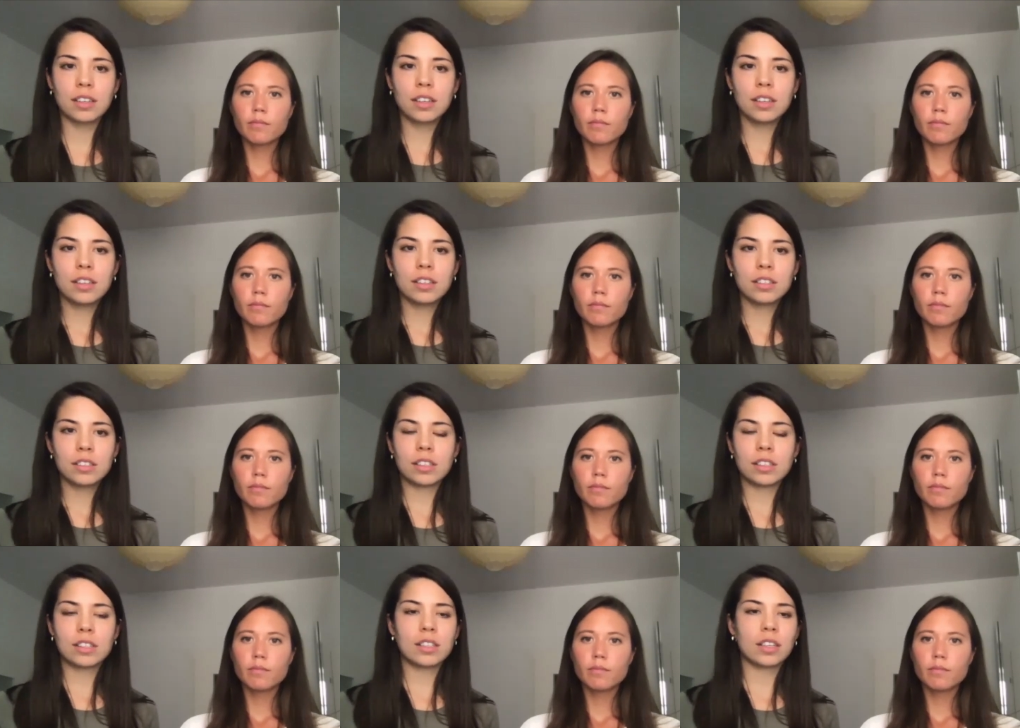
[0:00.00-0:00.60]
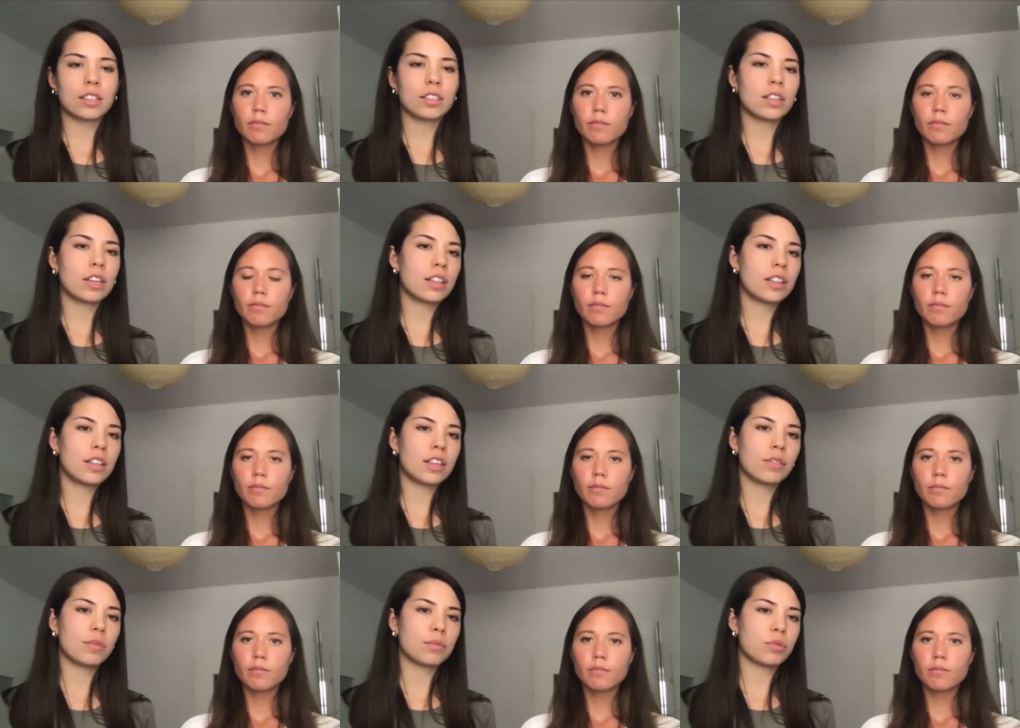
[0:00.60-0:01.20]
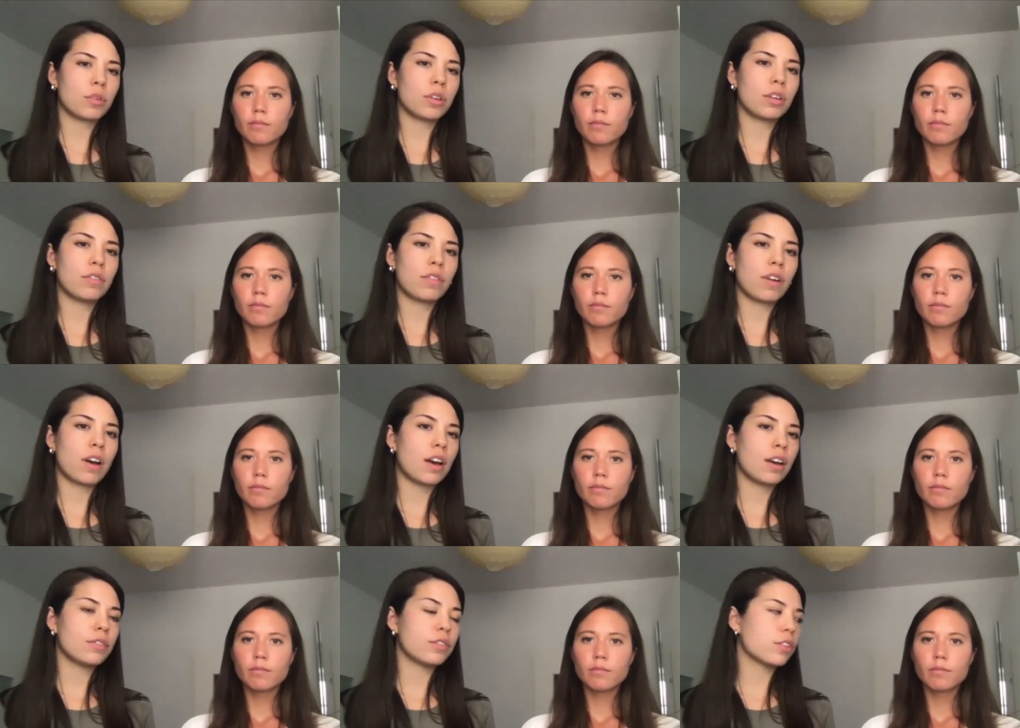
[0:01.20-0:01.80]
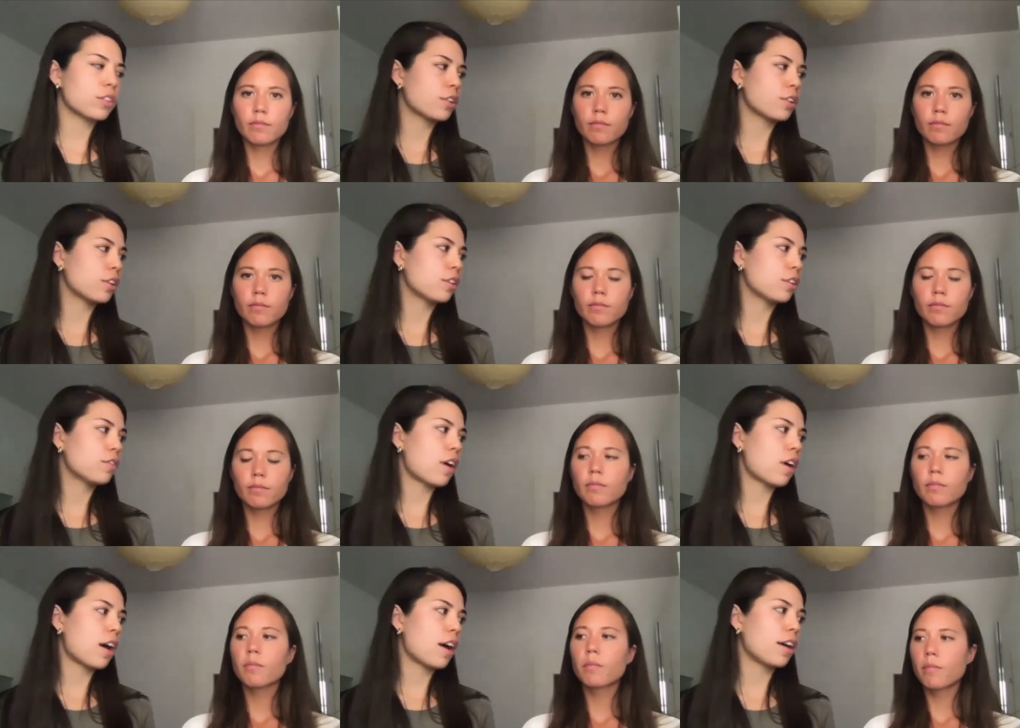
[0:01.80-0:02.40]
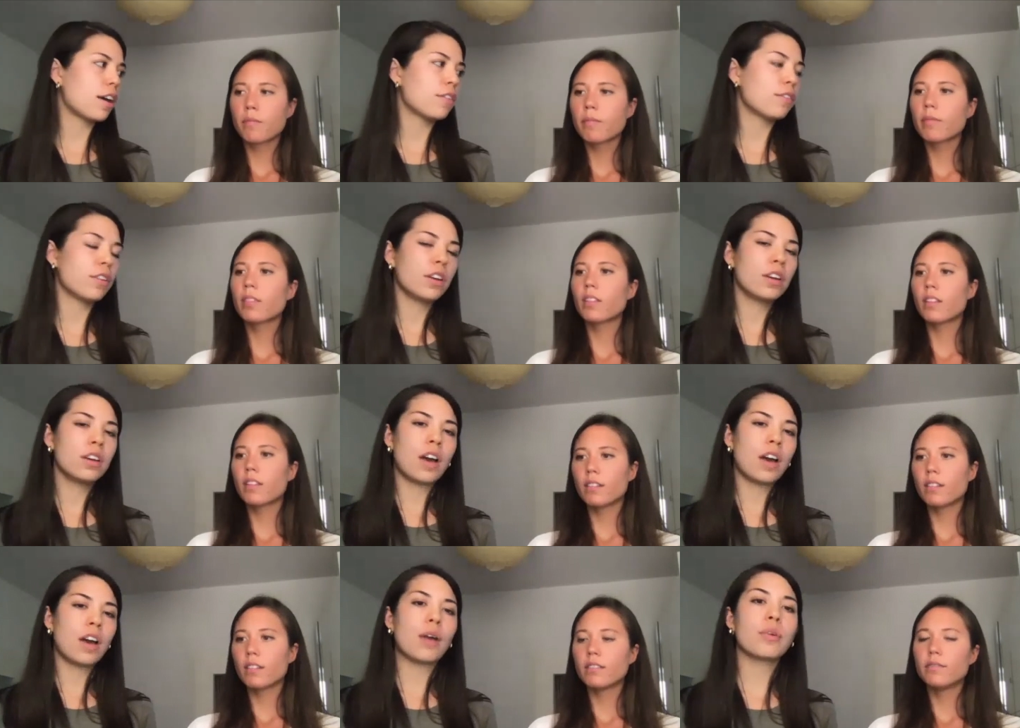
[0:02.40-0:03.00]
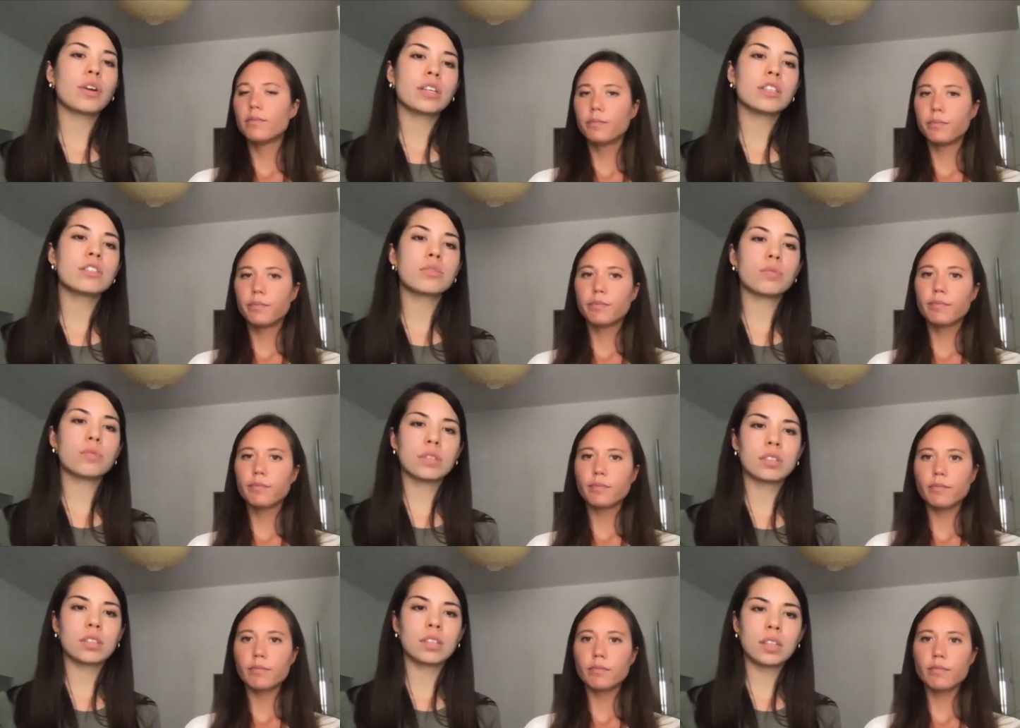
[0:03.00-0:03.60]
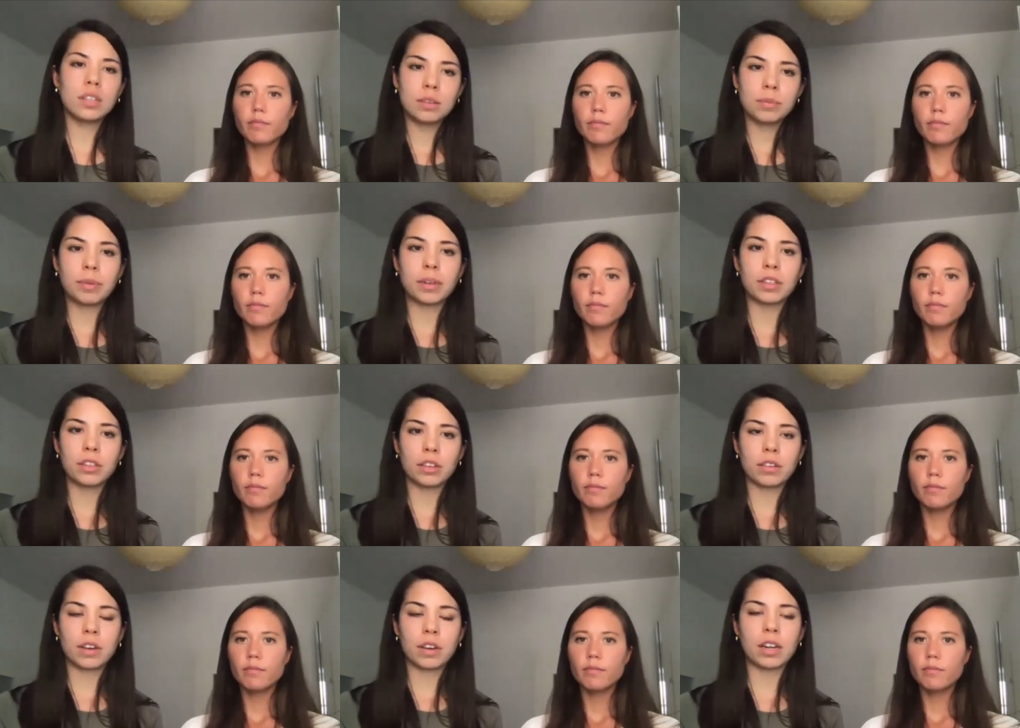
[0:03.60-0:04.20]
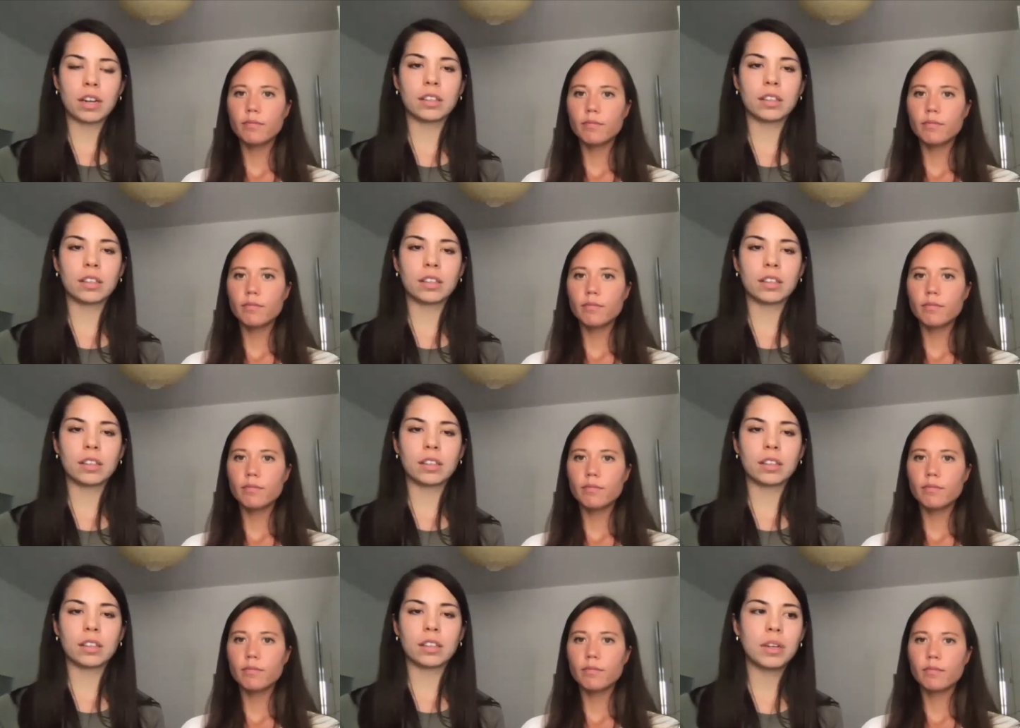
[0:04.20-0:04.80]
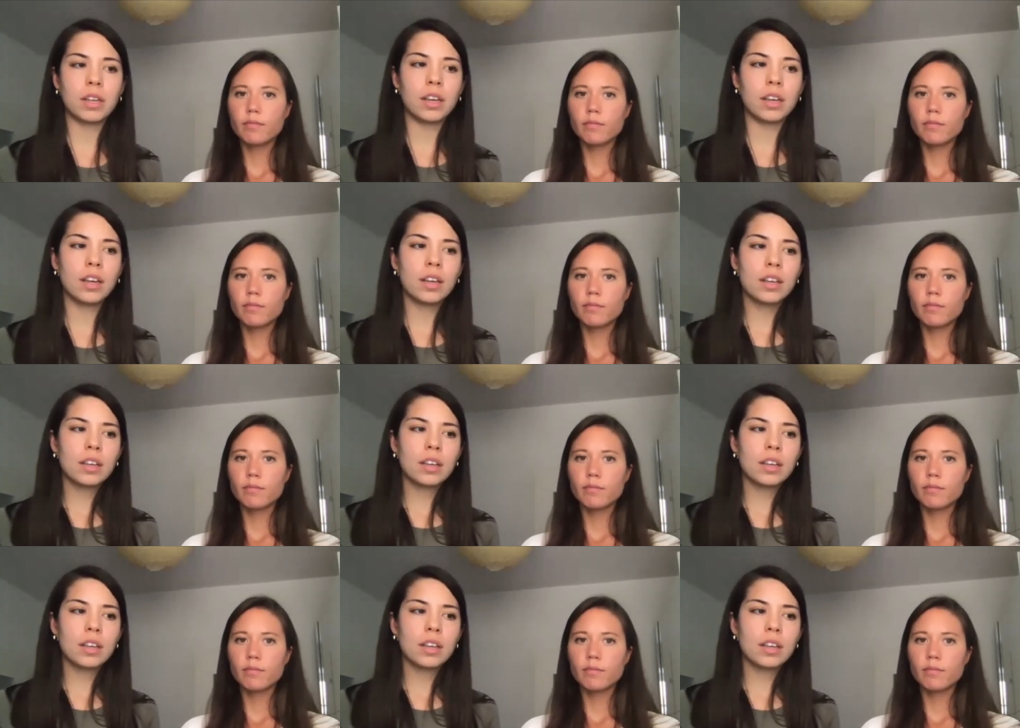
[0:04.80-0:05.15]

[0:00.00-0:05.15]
Speaker 1: It's like anything from 25 to 35. I work in Switzerland, but you're right, I live in Germany,